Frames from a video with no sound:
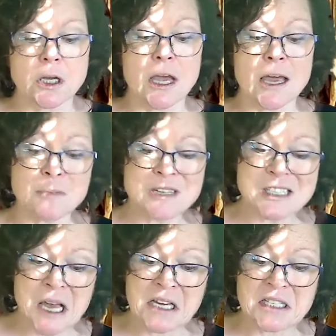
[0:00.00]
And
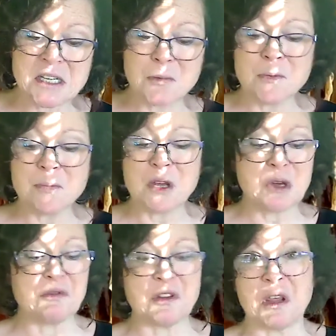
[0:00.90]
besides, it wouldn't be
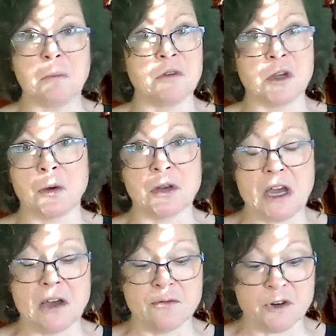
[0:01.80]
good for them to go
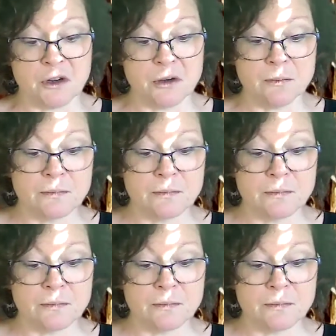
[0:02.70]
to Africa.